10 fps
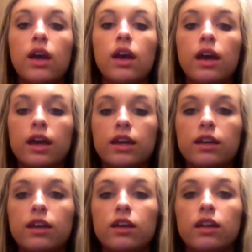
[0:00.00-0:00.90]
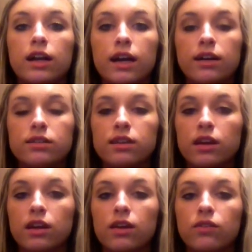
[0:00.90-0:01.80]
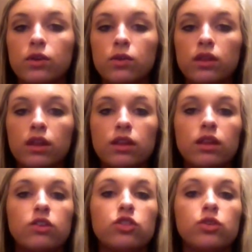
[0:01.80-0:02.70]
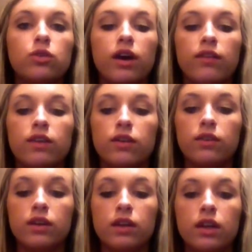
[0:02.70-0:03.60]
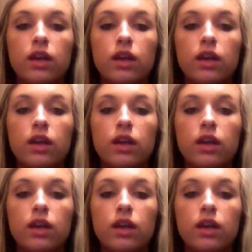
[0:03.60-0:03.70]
And like I said, if you think that you have even